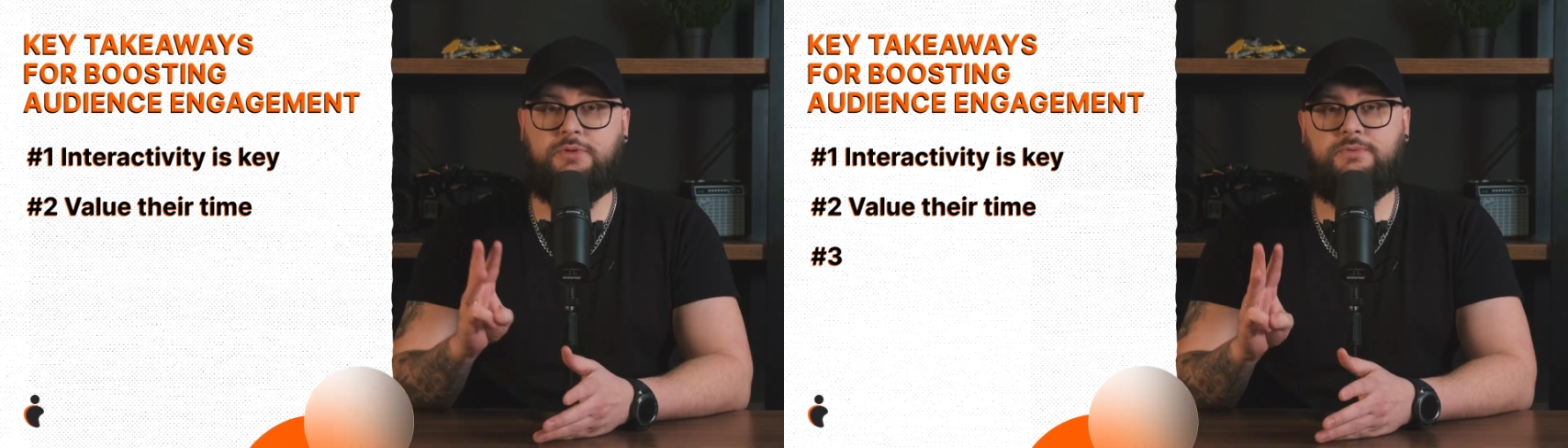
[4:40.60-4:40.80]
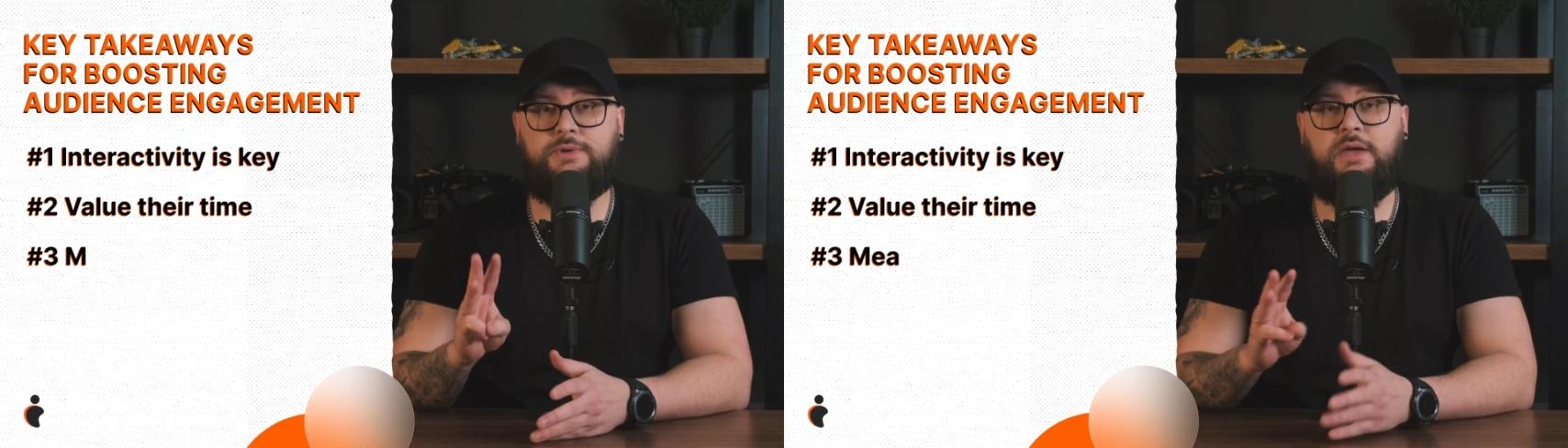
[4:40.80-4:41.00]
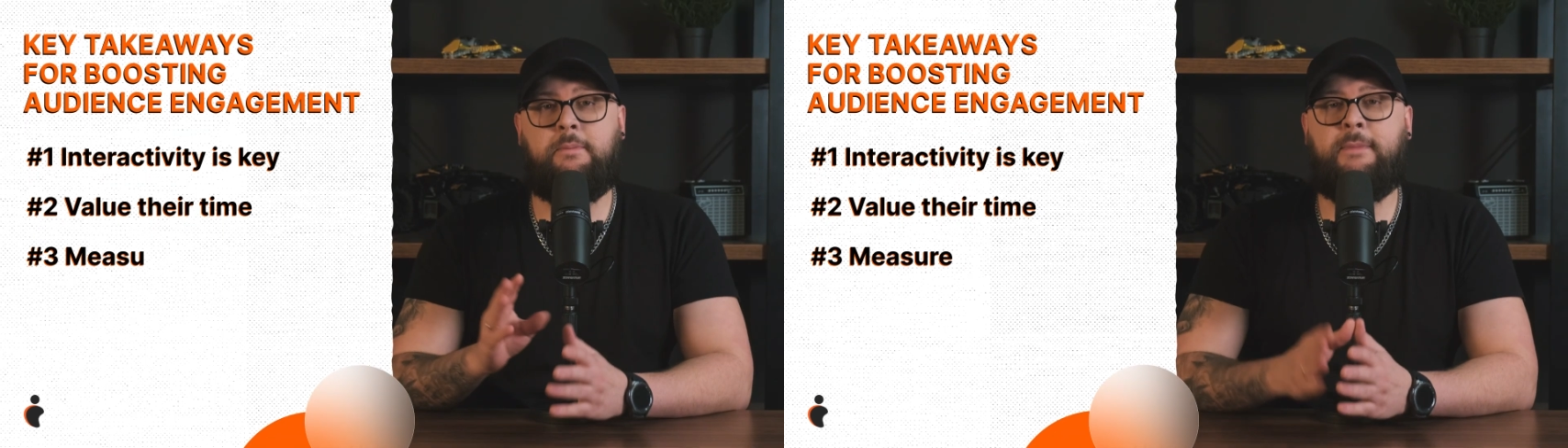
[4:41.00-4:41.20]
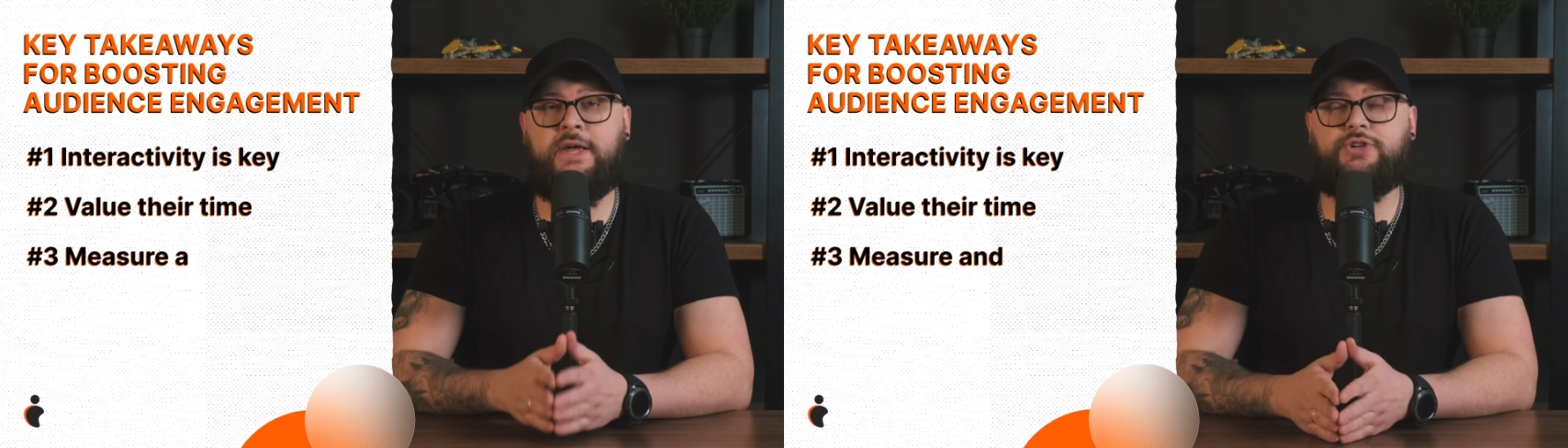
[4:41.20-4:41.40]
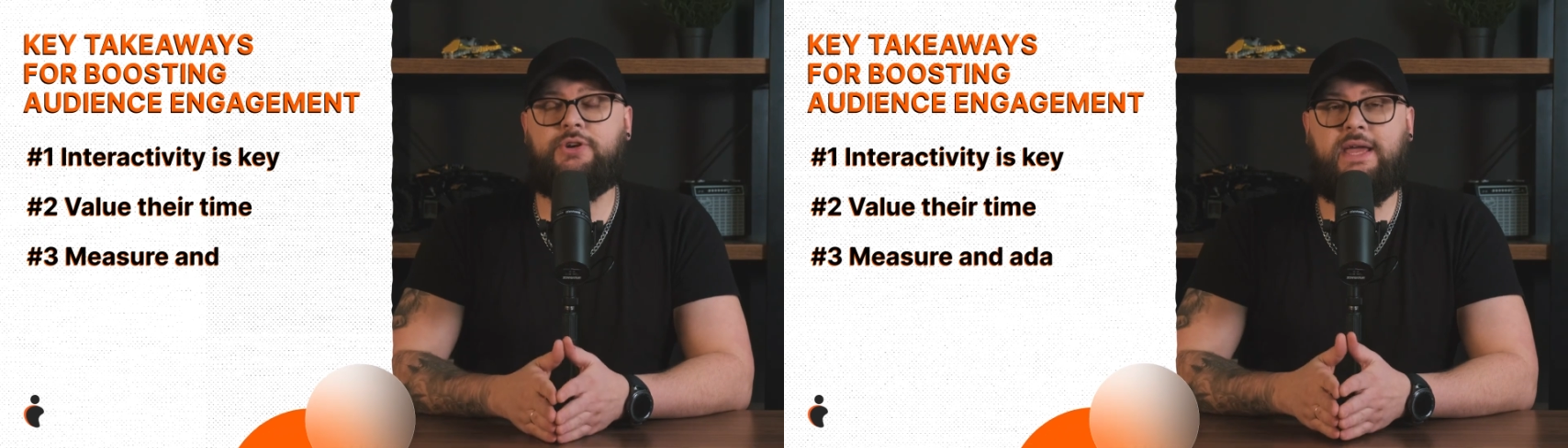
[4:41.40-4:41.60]
3,
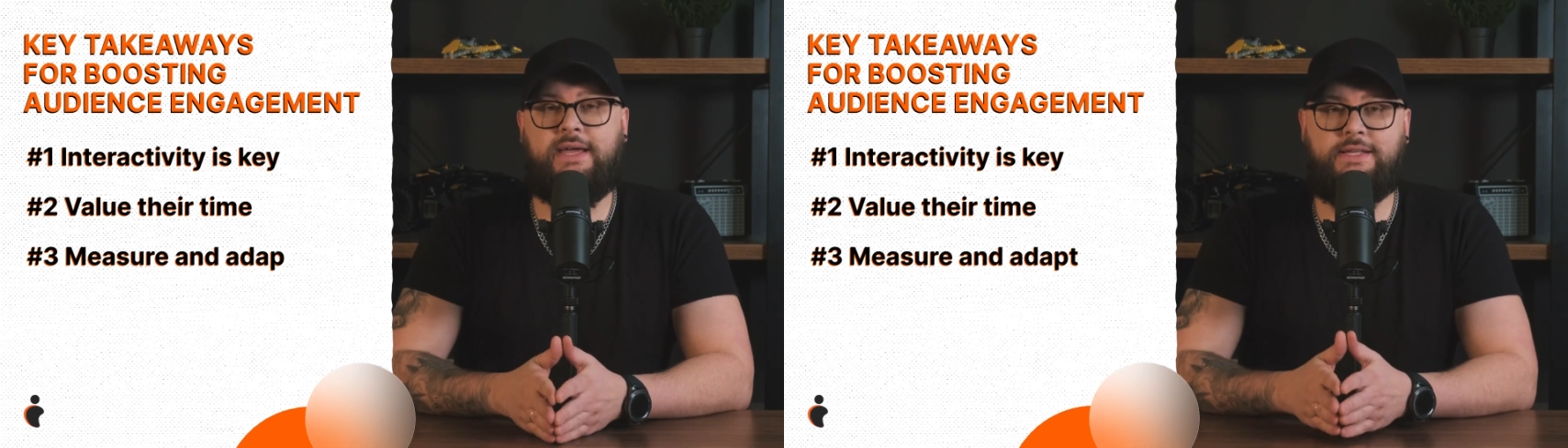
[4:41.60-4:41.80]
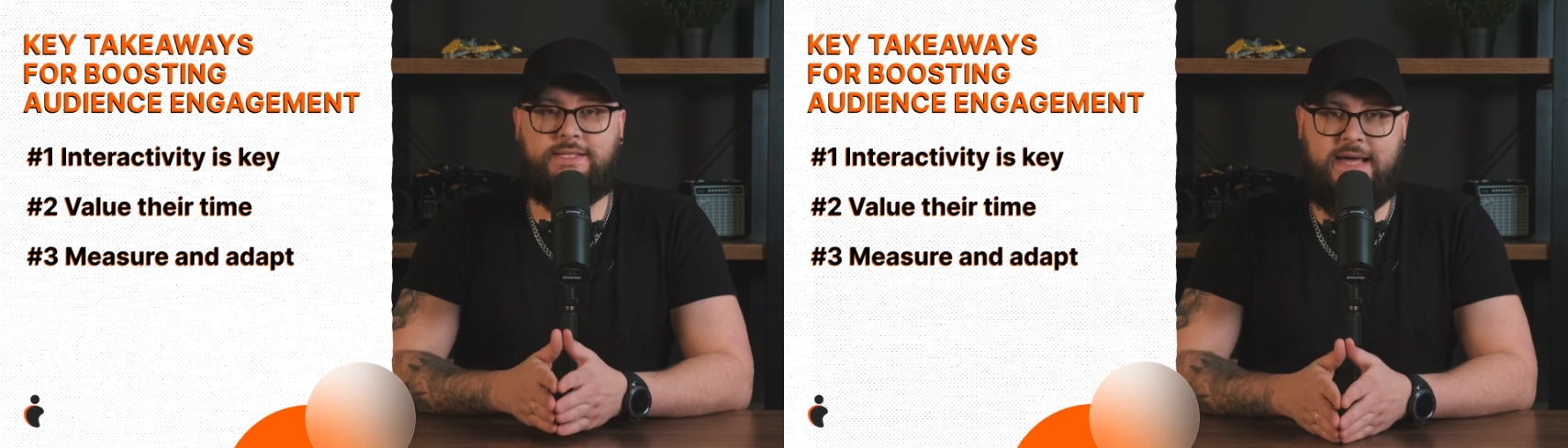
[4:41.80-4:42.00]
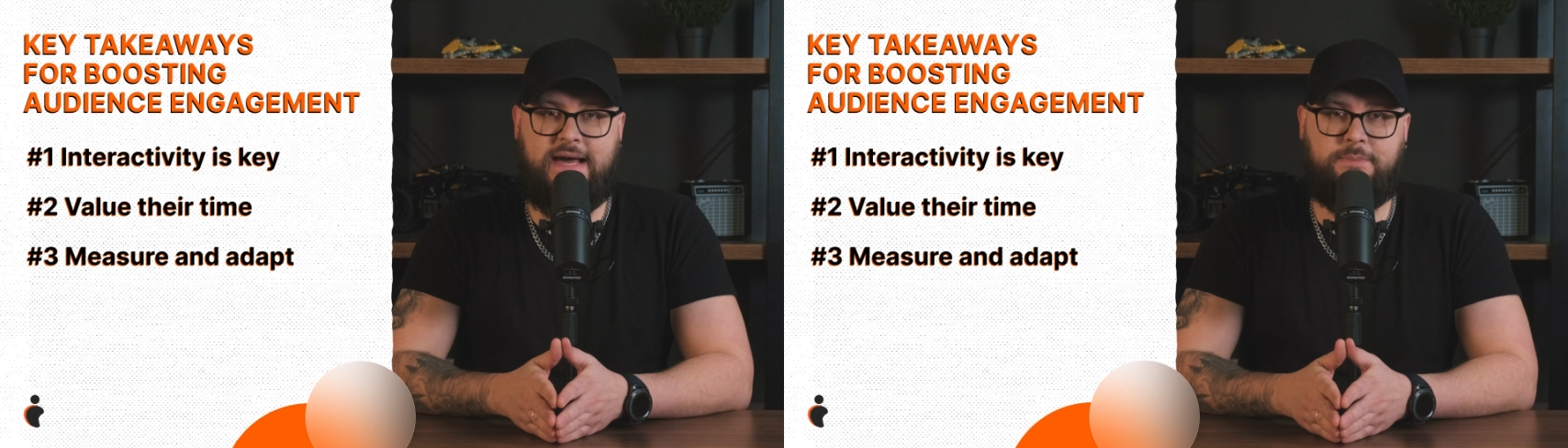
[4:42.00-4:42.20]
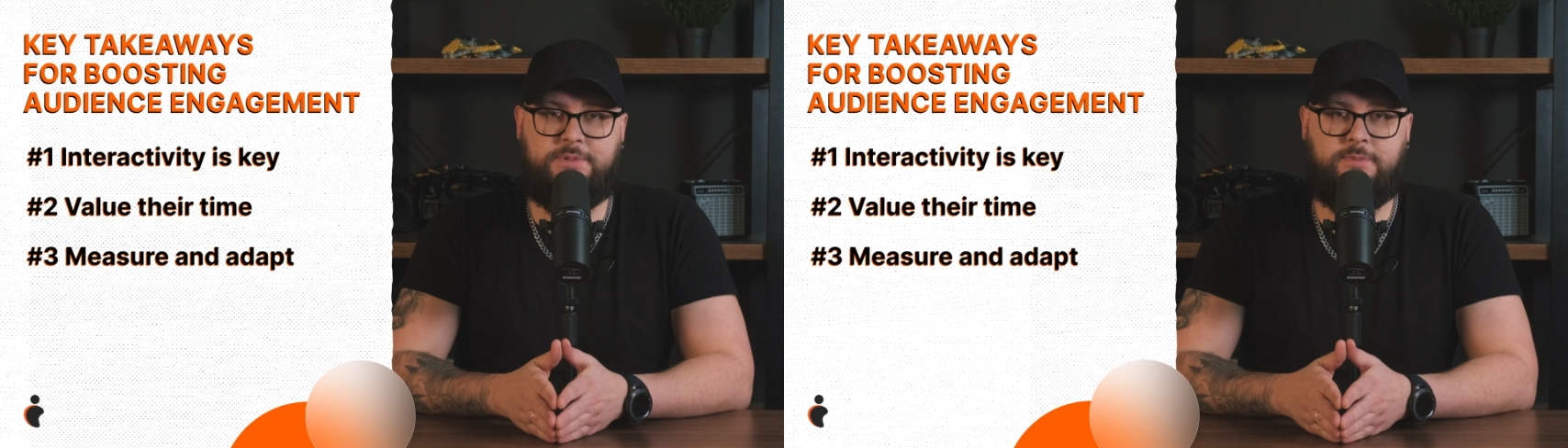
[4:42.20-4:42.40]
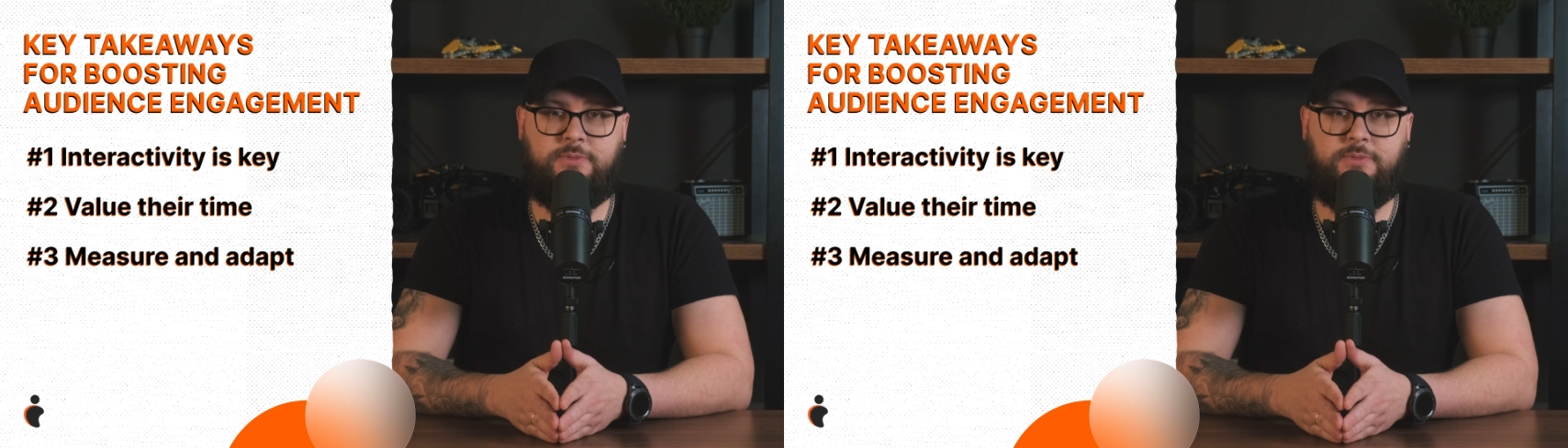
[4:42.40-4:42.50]
measure and adapt.